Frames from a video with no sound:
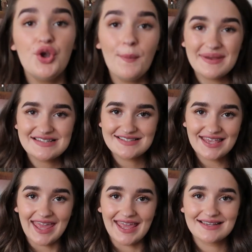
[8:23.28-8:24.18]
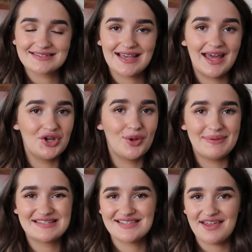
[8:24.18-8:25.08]
Number 6 and
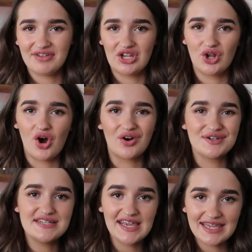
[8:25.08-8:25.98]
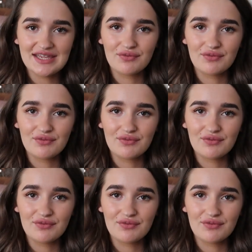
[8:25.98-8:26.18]
number 7 are tea